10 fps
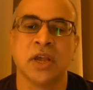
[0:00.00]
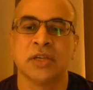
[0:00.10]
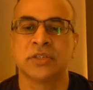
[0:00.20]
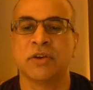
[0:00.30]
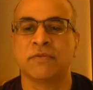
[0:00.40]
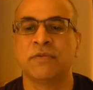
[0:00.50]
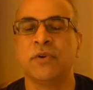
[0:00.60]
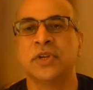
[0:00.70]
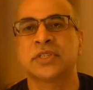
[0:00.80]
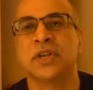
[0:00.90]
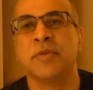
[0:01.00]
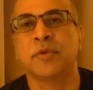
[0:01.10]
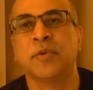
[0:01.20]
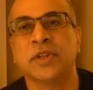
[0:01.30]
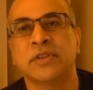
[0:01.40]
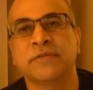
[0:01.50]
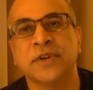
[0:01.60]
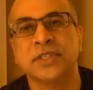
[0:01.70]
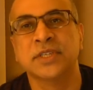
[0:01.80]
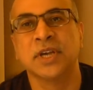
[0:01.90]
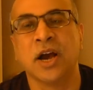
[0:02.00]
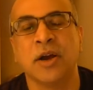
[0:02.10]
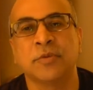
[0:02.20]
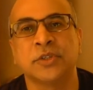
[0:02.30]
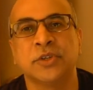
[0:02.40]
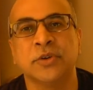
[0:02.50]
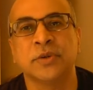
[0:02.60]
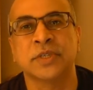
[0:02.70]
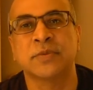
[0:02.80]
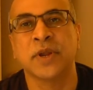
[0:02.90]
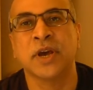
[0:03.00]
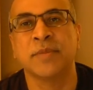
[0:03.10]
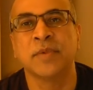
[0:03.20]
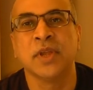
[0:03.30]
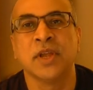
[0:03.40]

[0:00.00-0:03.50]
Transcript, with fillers: So for example, one of the first things that I would do is when I'm